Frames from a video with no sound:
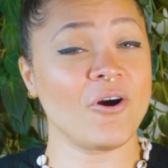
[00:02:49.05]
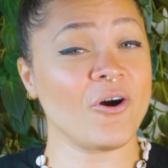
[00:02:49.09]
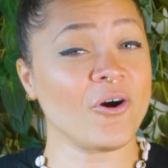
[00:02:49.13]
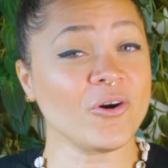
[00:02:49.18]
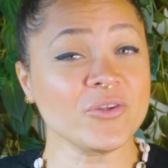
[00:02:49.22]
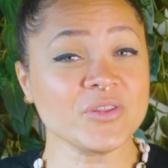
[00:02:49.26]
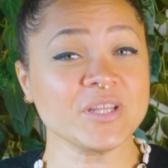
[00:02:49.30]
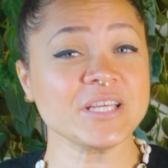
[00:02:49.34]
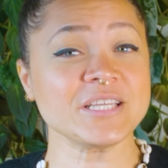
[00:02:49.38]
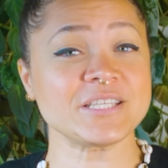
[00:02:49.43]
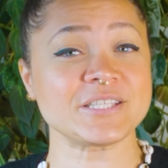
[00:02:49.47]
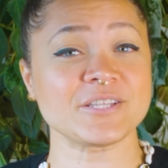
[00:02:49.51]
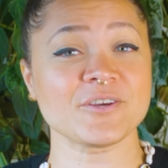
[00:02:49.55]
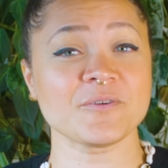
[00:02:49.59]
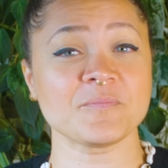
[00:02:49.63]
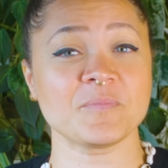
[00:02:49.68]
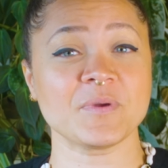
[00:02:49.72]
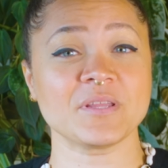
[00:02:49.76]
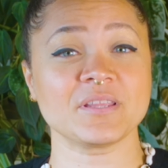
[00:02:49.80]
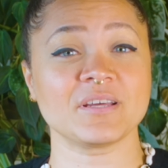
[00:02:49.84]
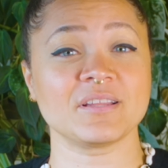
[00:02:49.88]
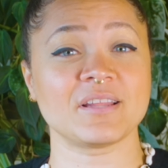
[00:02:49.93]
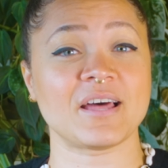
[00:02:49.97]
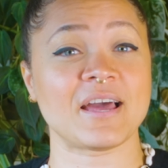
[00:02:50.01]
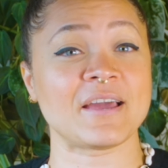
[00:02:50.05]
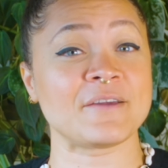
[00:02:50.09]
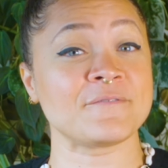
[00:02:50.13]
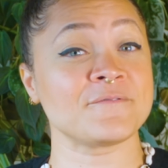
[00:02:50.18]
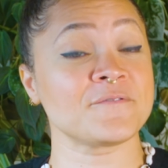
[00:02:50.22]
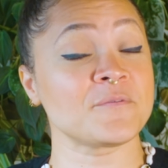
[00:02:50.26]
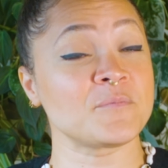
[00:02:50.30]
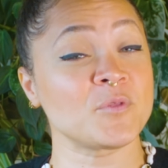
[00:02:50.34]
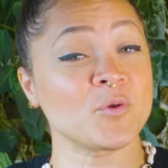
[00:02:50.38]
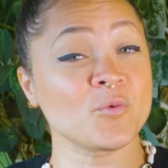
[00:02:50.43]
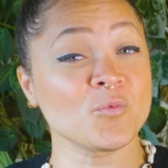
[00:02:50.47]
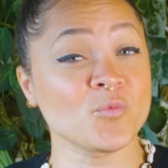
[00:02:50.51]
only slurping the life
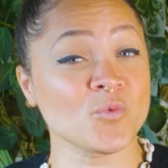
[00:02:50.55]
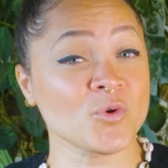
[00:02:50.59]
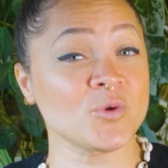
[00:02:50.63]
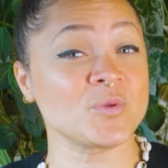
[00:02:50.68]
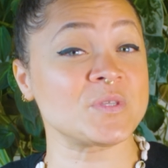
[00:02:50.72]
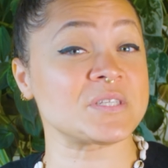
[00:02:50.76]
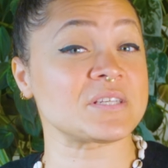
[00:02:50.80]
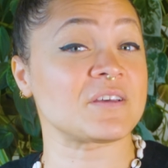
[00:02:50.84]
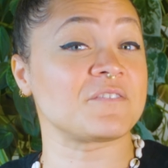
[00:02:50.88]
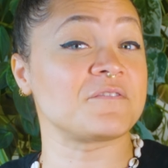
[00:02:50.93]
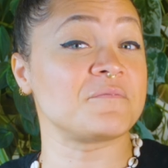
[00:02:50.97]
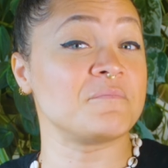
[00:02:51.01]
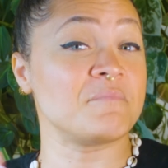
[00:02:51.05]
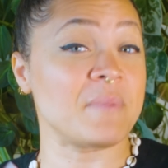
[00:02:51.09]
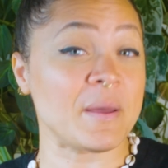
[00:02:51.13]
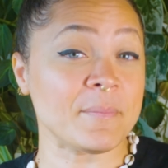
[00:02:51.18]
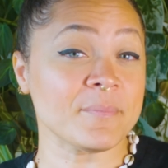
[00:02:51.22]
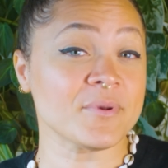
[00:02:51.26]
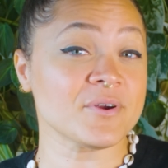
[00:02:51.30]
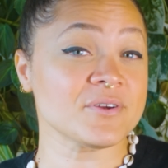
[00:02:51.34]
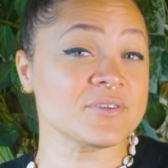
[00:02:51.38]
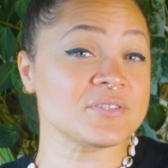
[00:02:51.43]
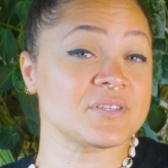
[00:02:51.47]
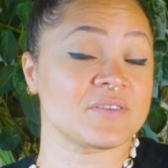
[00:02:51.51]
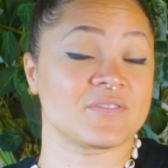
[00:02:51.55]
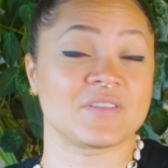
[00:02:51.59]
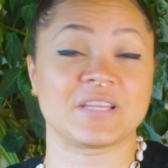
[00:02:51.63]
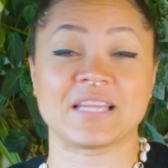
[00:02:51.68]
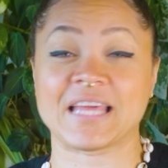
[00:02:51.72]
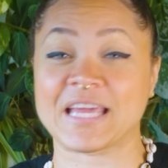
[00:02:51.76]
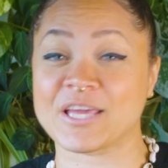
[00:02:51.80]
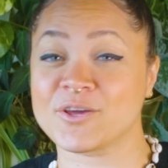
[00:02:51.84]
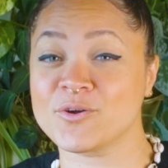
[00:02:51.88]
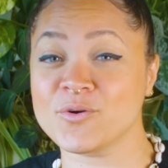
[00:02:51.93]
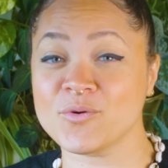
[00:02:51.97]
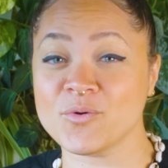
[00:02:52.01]
from the roots of members of the
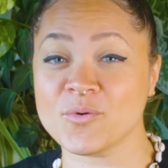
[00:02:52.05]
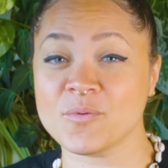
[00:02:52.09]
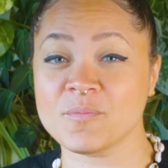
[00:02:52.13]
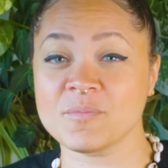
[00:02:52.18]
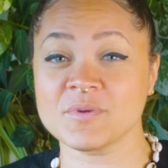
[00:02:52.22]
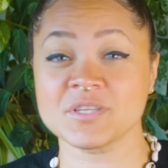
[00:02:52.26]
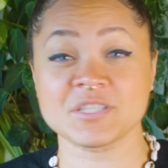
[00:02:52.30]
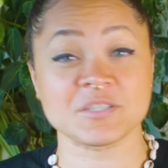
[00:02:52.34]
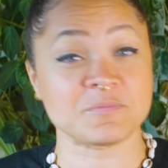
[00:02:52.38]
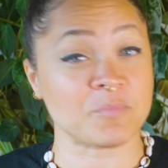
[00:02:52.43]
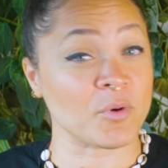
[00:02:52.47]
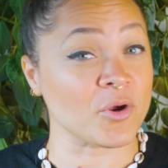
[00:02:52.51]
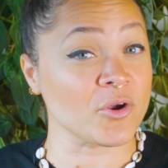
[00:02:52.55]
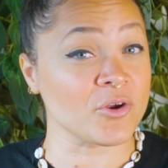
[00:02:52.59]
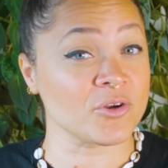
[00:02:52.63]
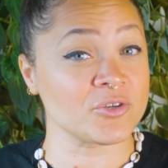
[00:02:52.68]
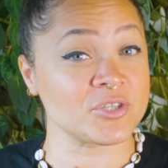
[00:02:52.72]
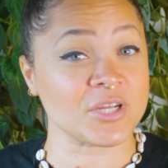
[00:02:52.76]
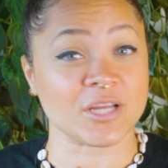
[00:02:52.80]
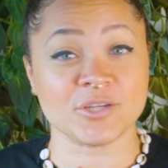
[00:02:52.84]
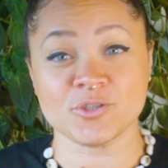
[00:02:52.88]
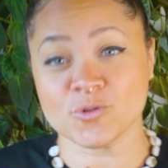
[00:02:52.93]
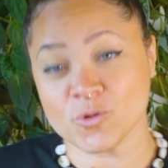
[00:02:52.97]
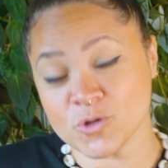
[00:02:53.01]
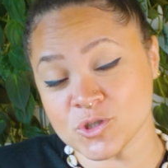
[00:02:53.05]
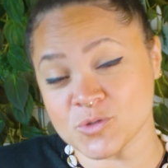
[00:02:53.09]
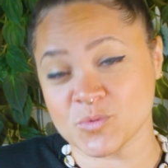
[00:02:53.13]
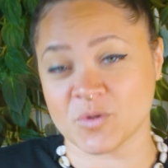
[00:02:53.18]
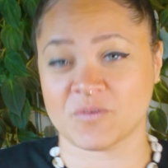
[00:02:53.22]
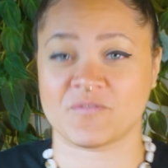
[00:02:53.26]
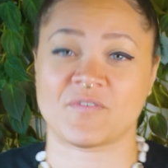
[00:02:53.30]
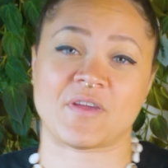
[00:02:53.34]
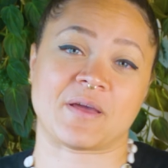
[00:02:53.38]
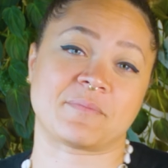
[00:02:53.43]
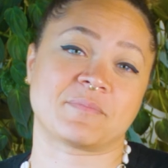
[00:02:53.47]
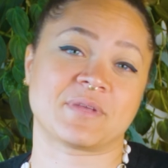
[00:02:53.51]
legume, spurge, and
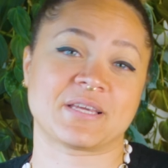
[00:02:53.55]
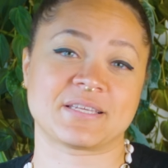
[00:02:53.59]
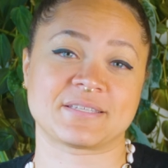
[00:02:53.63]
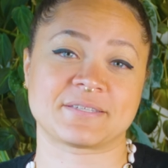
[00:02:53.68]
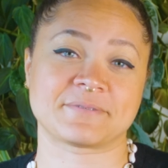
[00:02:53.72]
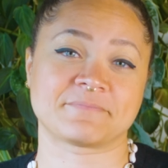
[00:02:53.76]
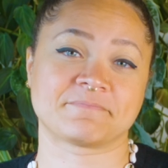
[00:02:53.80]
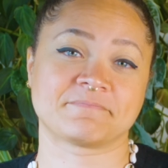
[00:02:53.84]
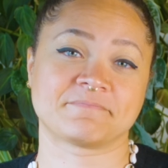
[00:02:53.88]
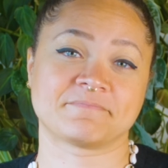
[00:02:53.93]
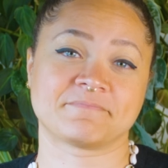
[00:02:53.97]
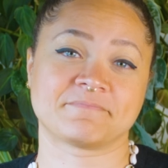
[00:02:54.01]
torchwood families.